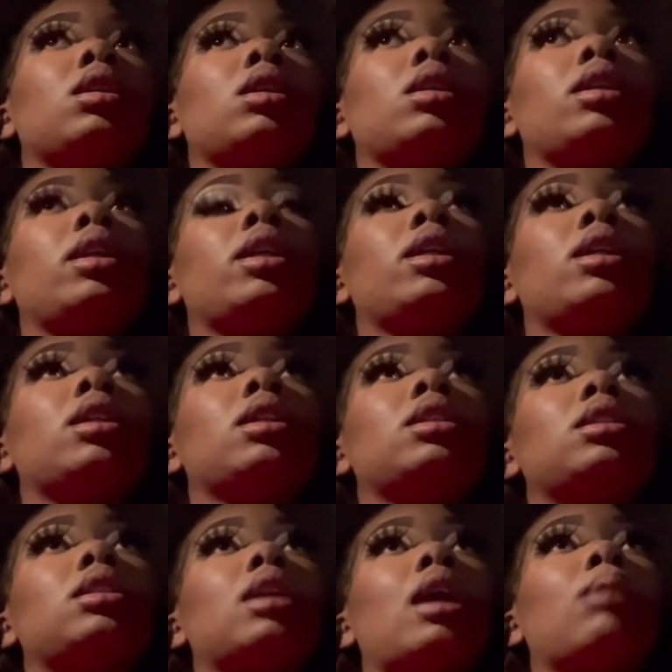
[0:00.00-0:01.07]

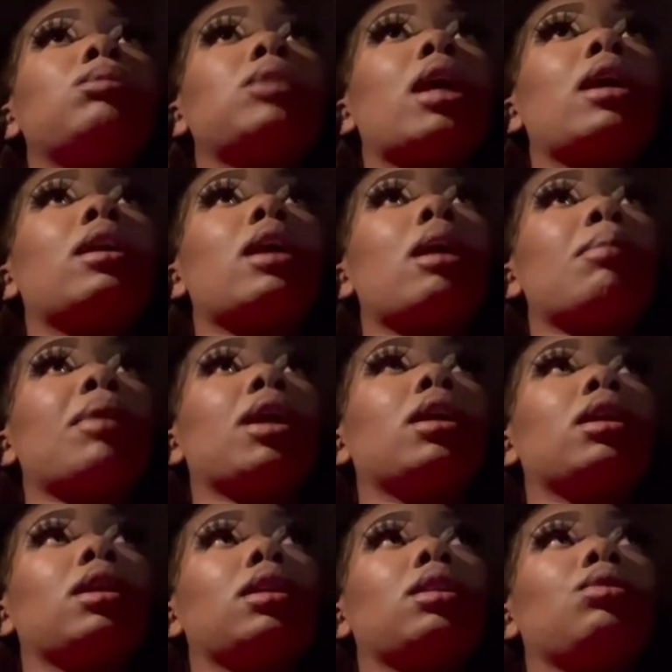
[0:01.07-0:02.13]
because I'm tired of not
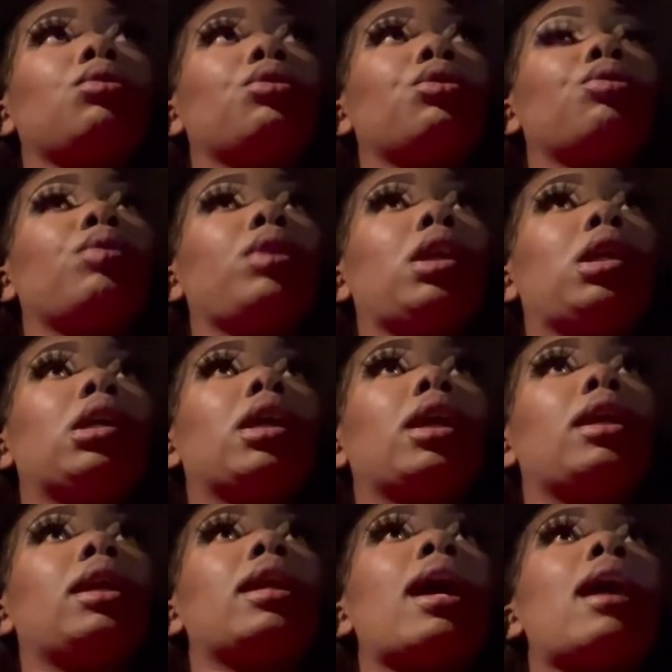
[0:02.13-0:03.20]
making nothing on the week.
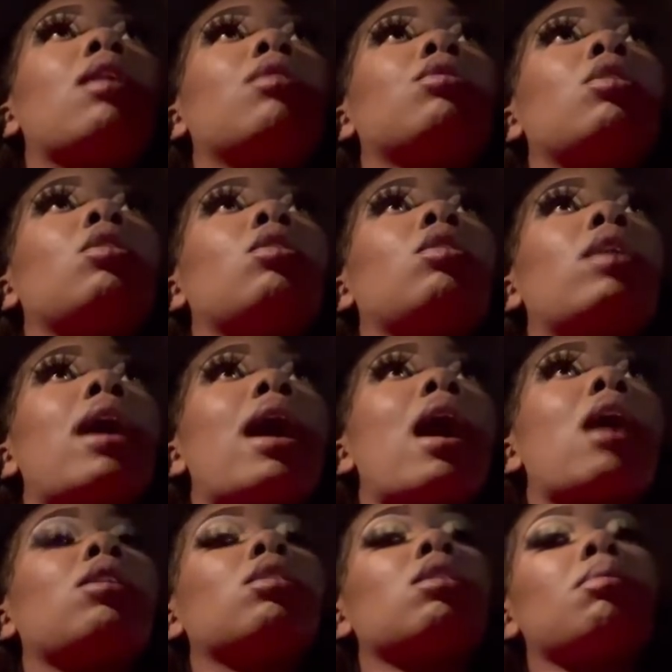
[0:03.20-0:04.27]
And then I don't know
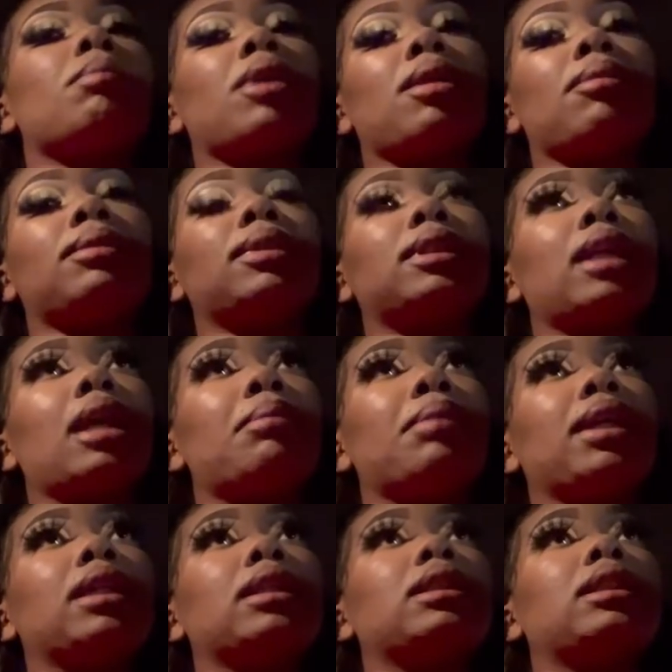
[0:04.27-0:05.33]
how long I'm going to be able to stay
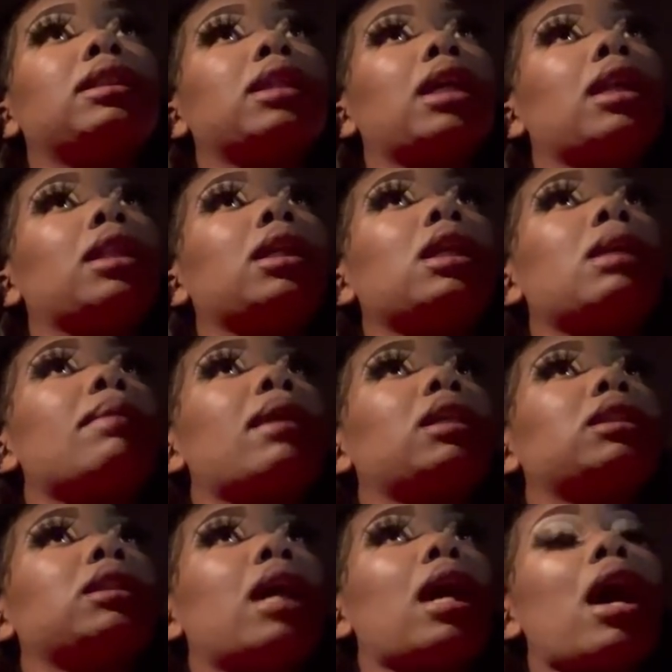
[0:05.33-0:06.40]
because this other club I
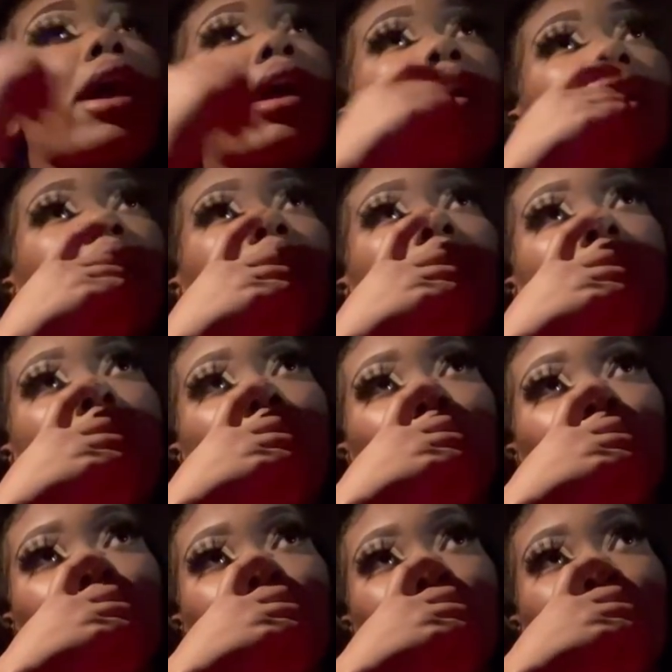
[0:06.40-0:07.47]
just got hired at
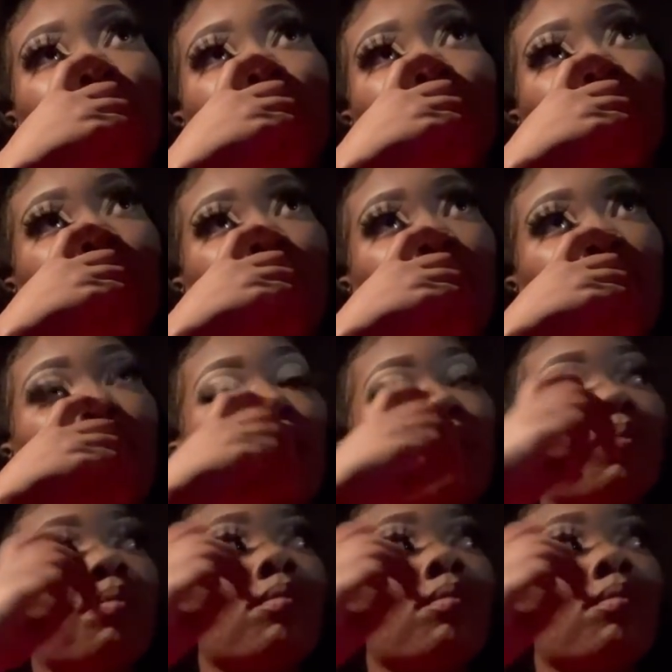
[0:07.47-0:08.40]
called Club Rain.